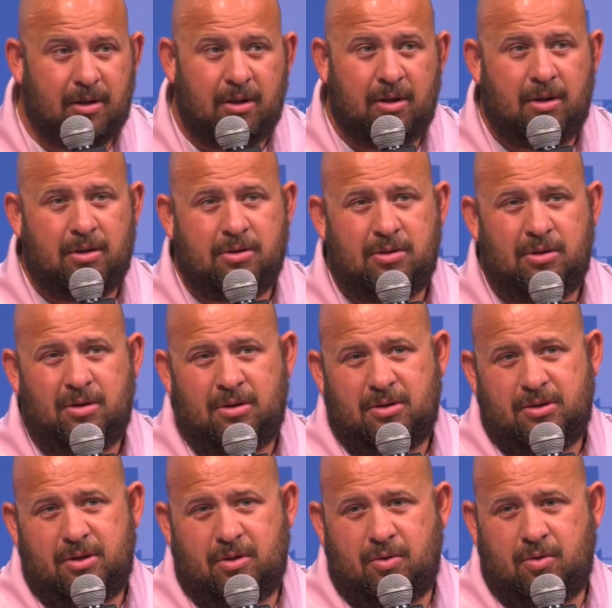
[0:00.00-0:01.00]
Mm-hmm.
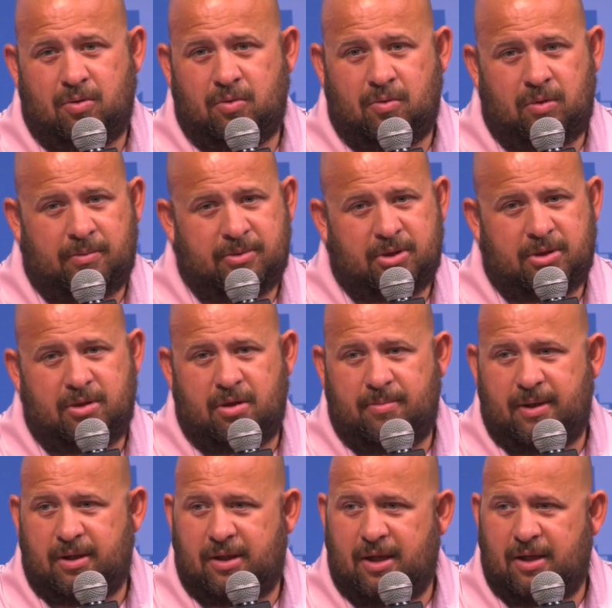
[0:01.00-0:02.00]
So I'm just going to
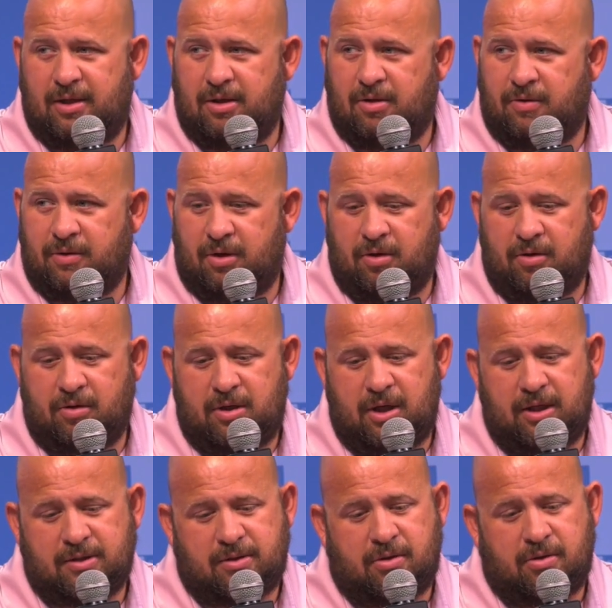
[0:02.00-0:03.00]
make that deal and go, okay,
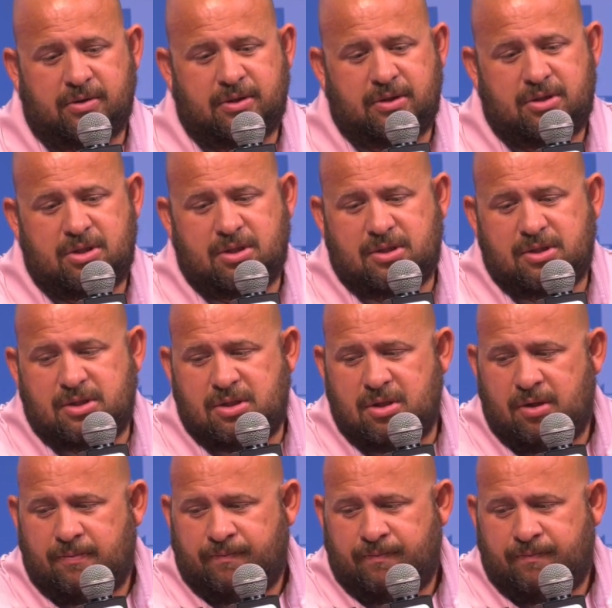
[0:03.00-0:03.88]
as long as it's just